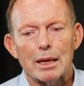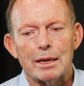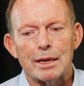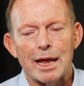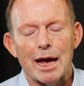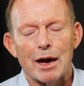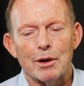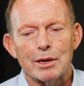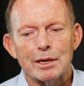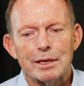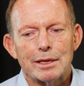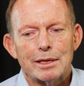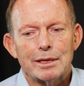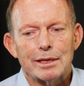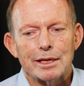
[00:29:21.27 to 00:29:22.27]
Now,
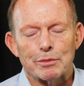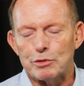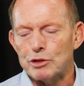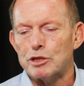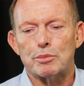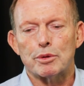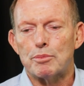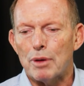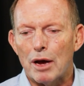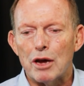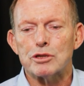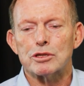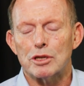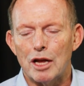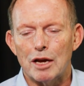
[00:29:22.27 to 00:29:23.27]
it was a
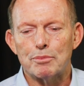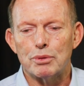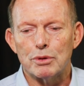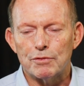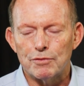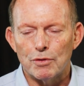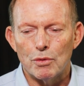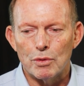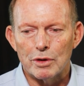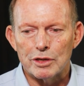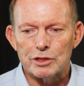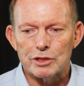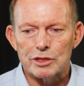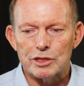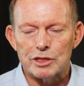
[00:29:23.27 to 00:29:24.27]
proposal I put forward
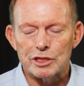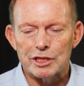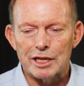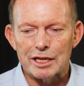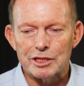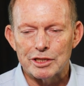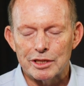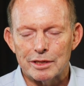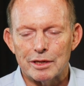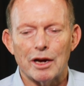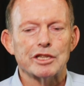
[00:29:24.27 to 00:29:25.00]
as a suggestion.